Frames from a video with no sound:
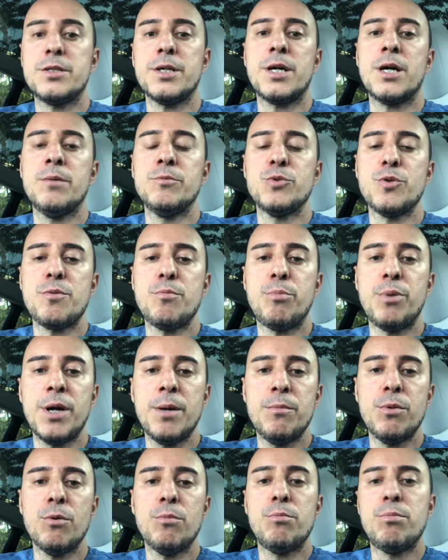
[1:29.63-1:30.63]
It comes with
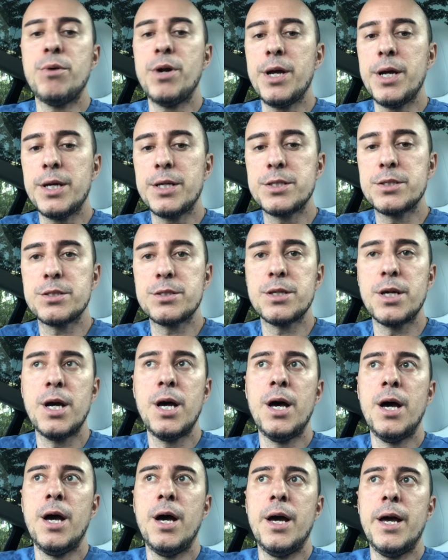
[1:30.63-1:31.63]
Brembo brakes.
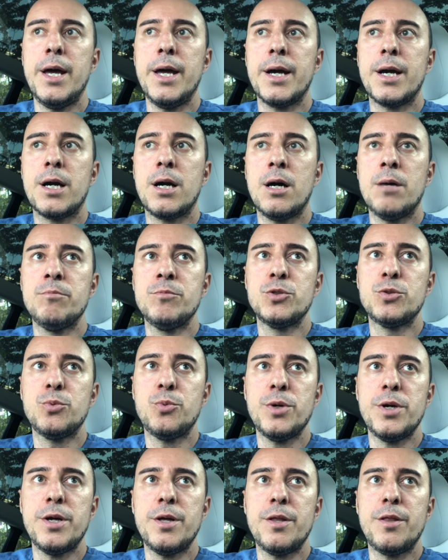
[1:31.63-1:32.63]
It comes
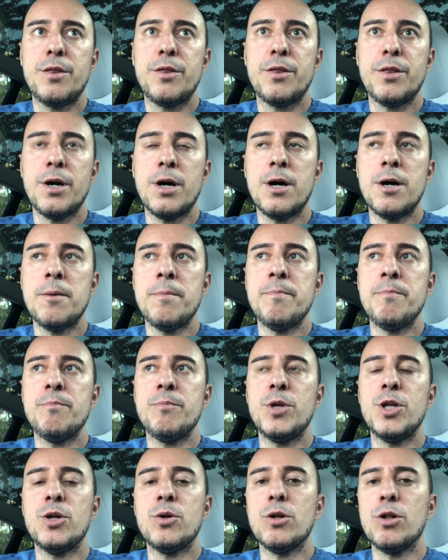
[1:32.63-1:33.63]
with,
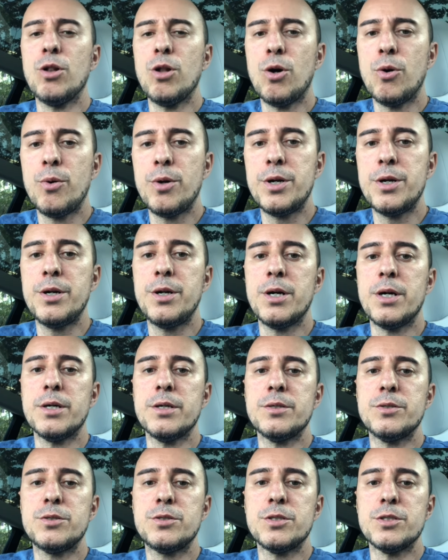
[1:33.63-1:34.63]

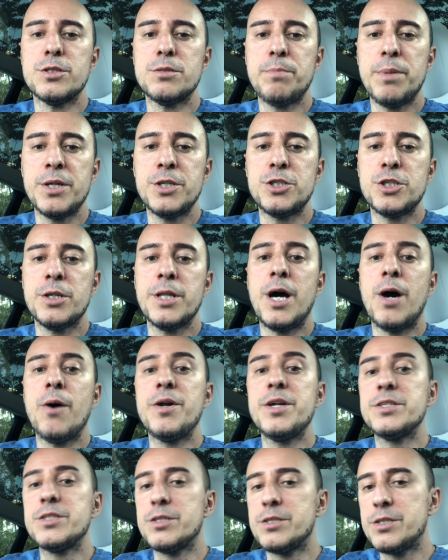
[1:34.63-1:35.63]
lowered suspension. Now, it
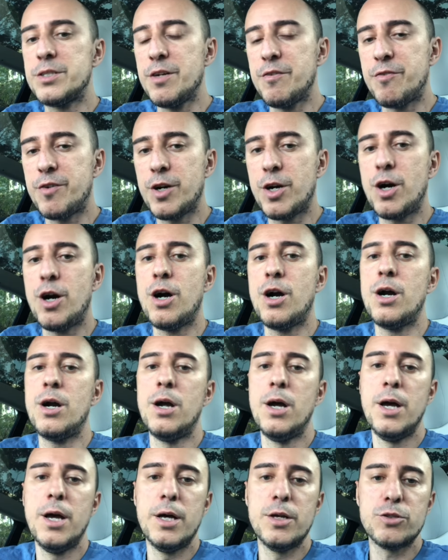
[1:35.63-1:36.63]
is a stiffer car,
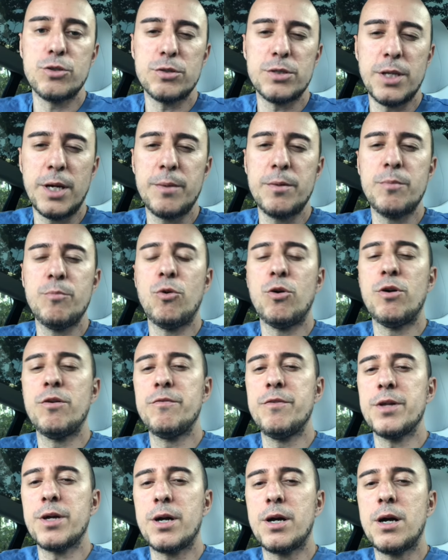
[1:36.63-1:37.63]
so it's not more of
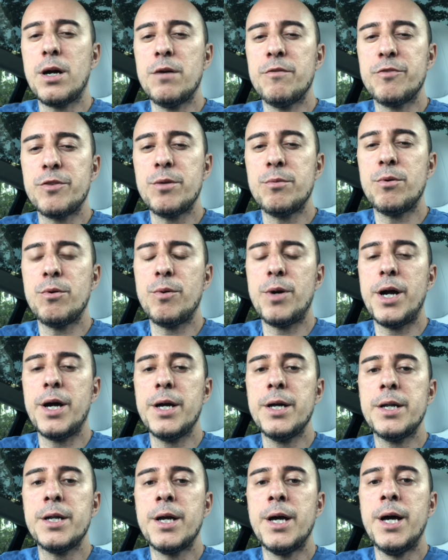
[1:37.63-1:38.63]
the comfortable ride.